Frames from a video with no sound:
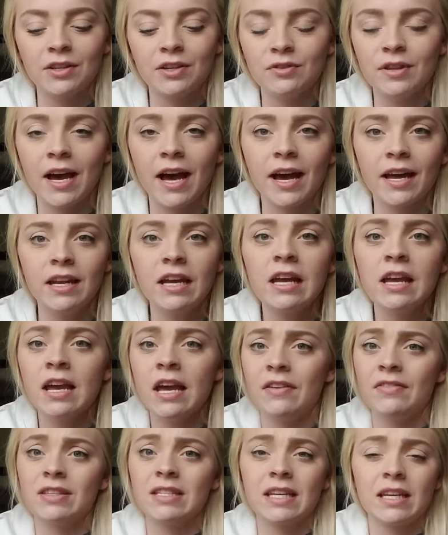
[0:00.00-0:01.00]
do that.
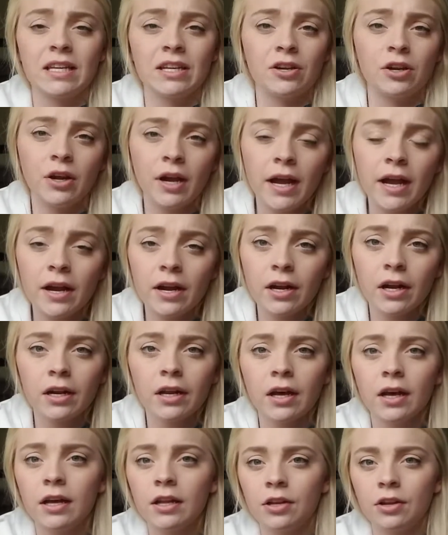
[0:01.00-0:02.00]
If it's getting your hair
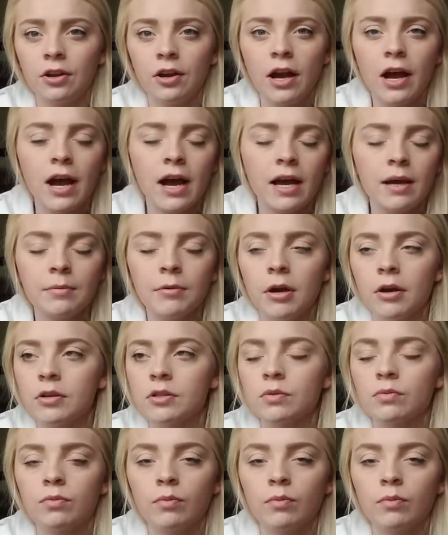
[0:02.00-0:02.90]
done, your eyebrows,